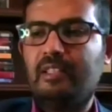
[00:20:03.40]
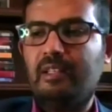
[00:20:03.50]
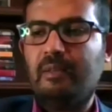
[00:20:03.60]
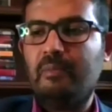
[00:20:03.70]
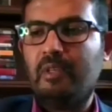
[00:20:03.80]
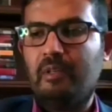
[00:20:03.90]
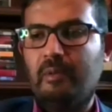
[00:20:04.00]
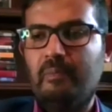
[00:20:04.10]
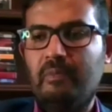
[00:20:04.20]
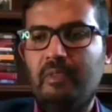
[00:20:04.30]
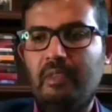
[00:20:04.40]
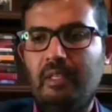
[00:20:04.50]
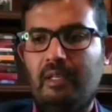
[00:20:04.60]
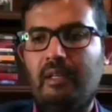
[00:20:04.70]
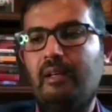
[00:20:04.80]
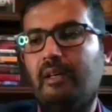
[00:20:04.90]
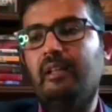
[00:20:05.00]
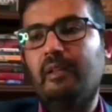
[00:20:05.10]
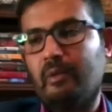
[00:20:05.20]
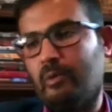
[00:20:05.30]
the
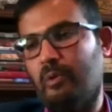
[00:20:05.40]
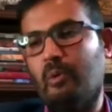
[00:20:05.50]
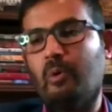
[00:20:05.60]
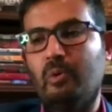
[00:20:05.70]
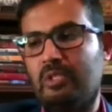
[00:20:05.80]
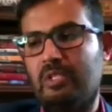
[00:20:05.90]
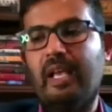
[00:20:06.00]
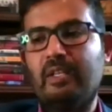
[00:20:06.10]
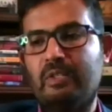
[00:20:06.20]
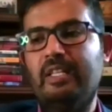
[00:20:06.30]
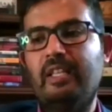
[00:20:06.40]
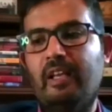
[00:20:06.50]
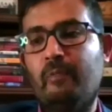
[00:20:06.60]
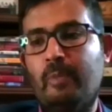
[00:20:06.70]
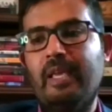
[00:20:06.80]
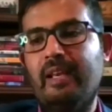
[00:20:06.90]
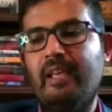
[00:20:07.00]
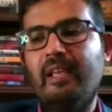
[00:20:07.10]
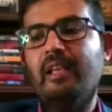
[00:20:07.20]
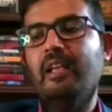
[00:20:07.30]
clerk who's actually the
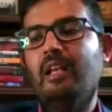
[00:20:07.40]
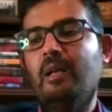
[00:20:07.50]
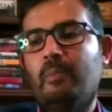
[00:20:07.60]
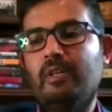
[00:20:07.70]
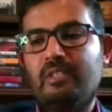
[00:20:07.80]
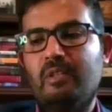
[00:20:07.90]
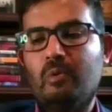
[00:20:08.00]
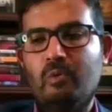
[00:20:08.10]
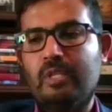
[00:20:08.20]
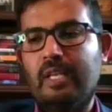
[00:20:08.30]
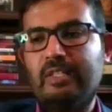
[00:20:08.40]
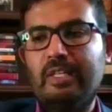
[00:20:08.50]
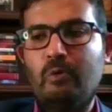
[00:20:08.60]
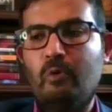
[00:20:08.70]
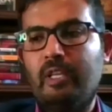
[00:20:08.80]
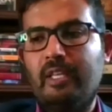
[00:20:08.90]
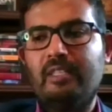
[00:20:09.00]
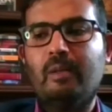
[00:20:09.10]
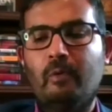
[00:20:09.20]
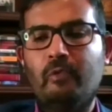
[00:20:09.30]
FP&A person who's actually tweaking
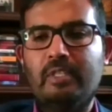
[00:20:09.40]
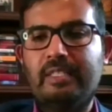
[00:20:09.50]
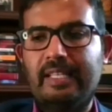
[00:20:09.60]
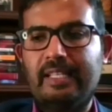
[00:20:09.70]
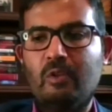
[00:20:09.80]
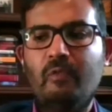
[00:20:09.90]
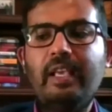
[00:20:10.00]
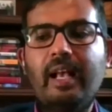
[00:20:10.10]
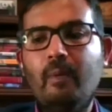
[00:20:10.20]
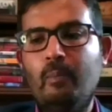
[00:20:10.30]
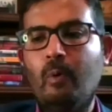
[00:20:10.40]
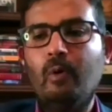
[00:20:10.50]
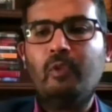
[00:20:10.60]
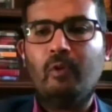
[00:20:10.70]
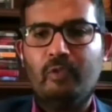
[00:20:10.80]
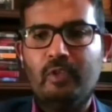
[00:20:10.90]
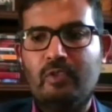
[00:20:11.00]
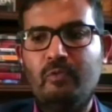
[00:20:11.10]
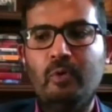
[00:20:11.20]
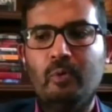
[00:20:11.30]
some of those things. So we have both of these
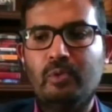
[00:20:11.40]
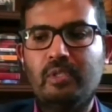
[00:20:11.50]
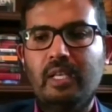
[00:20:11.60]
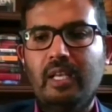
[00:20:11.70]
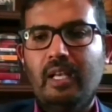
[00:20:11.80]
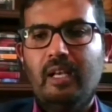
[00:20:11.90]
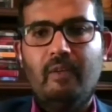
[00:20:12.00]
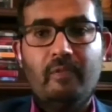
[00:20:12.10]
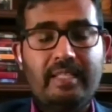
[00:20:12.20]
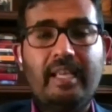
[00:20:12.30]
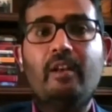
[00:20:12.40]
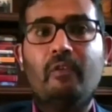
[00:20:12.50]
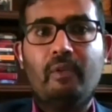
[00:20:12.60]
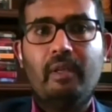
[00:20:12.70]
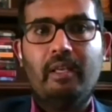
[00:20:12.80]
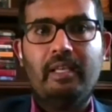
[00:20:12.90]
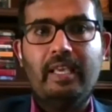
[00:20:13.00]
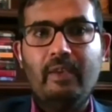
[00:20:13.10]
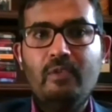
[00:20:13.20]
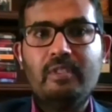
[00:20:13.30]
views, which kind of
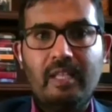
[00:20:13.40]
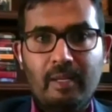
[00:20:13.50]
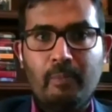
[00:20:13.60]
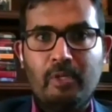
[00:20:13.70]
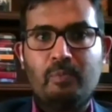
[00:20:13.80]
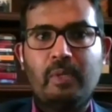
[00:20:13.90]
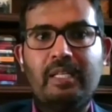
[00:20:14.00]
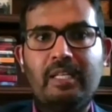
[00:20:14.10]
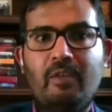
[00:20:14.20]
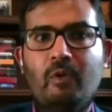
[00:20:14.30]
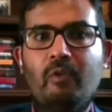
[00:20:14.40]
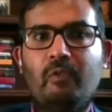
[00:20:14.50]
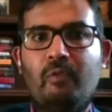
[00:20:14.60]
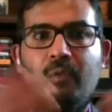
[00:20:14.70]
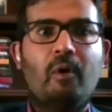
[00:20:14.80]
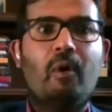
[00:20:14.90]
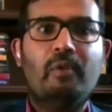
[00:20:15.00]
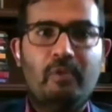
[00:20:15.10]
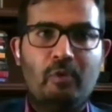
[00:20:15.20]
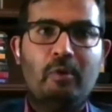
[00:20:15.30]
gives a perspective of how
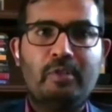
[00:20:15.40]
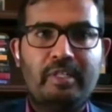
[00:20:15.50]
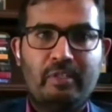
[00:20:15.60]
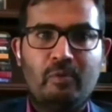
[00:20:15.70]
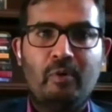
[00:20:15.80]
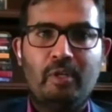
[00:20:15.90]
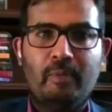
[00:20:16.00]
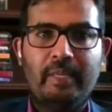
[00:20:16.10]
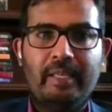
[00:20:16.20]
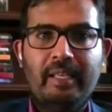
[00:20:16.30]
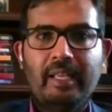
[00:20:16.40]
the solution is going to be.